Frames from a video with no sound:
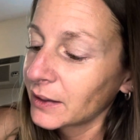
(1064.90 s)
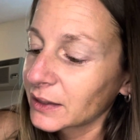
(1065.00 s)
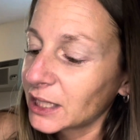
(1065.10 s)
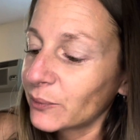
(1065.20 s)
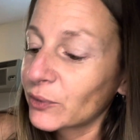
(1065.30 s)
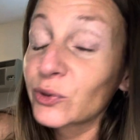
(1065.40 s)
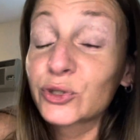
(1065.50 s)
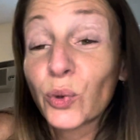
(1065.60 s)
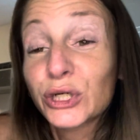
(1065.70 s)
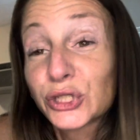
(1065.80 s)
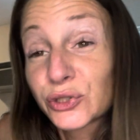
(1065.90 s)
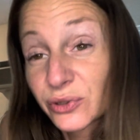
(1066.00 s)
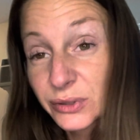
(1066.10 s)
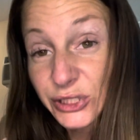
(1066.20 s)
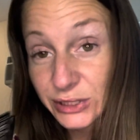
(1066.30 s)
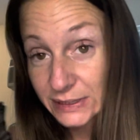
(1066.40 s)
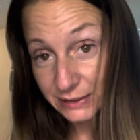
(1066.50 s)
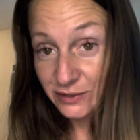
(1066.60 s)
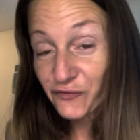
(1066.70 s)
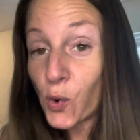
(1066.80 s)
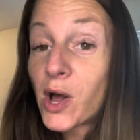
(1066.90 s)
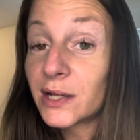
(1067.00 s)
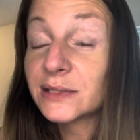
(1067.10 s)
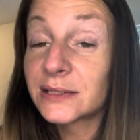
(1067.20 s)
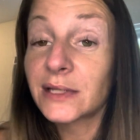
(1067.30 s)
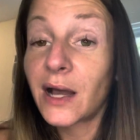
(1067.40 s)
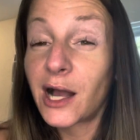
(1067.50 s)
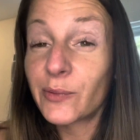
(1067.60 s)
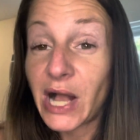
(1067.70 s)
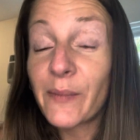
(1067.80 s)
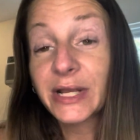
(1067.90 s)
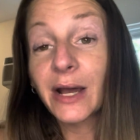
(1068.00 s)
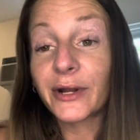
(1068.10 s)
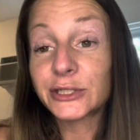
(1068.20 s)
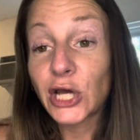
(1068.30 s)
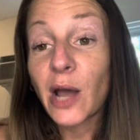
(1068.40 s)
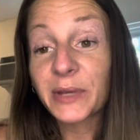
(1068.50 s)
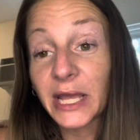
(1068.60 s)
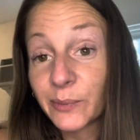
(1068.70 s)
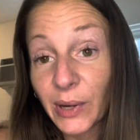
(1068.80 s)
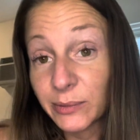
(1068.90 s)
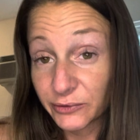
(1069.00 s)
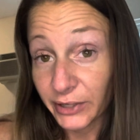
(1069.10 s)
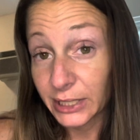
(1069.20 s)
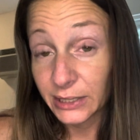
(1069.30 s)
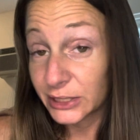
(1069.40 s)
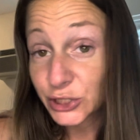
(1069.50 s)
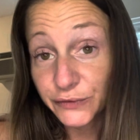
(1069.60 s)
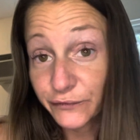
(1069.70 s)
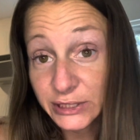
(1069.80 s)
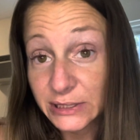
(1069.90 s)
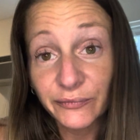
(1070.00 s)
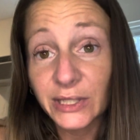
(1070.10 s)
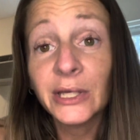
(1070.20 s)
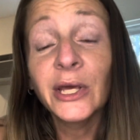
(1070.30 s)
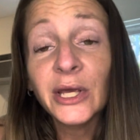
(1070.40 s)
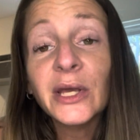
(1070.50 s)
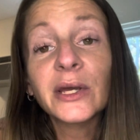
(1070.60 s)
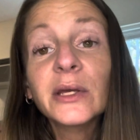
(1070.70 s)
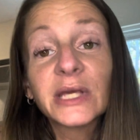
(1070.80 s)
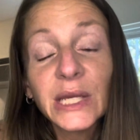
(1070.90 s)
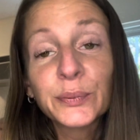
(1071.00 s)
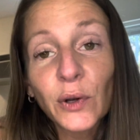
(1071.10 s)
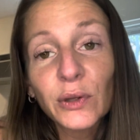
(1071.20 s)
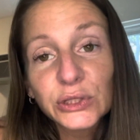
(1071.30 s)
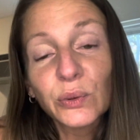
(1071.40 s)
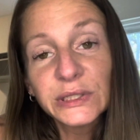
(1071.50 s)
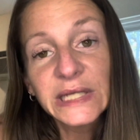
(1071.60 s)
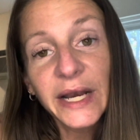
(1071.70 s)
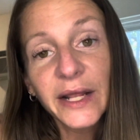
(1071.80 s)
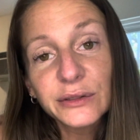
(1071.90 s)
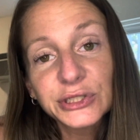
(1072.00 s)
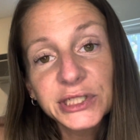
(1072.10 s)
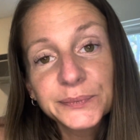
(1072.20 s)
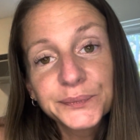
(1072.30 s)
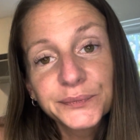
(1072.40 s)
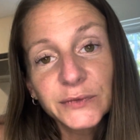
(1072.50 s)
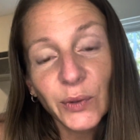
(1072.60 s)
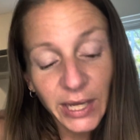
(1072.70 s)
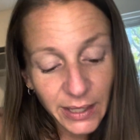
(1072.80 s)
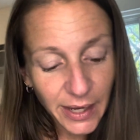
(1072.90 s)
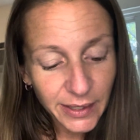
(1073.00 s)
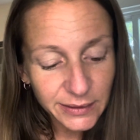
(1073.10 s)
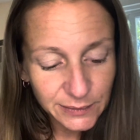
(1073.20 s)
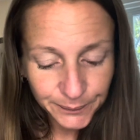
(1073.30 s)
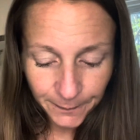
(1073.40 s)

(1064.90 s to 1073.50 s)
Keep towards, towards your six of wands, um, coming out on top, getting public recognition for something. Keep rolling towards that energy. Okay, guys?